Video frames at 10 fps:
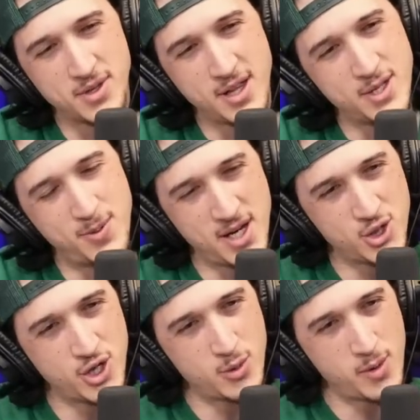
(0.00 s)
birthday this
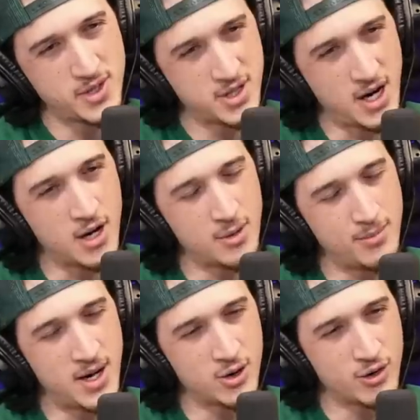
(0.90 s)
past year, we went to our
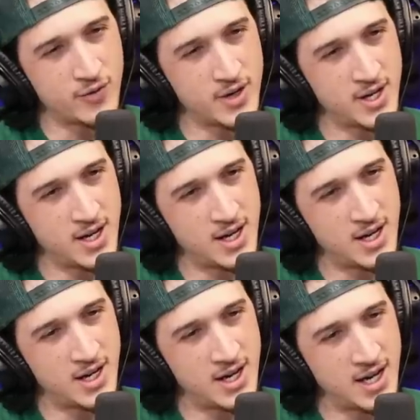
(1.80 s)
my girlfriend uh,
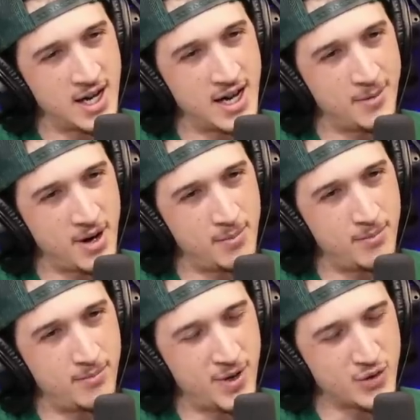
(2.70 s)
and I and my
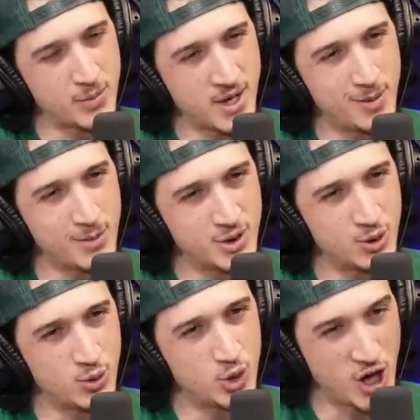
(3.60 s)
best friend McKay. We went
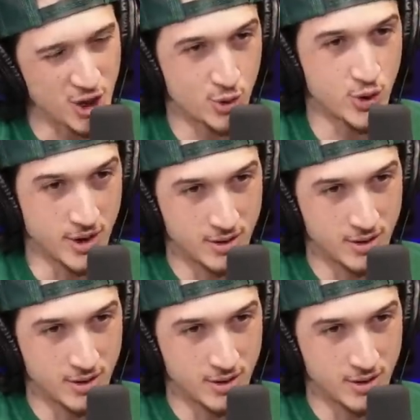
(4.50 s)
to Joshua Tree.